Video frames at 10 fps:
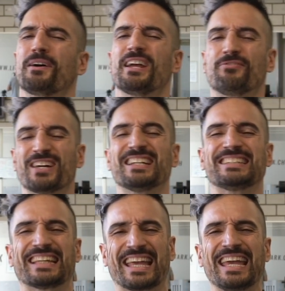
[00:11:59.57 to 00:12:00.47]
If that is
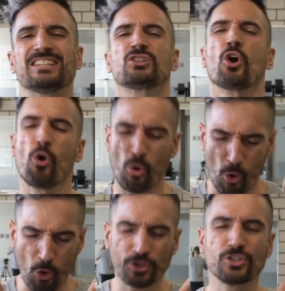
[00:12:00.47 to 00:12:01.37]
the case,
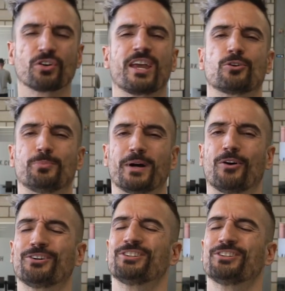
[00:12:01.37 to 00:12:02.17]
order your kettlebell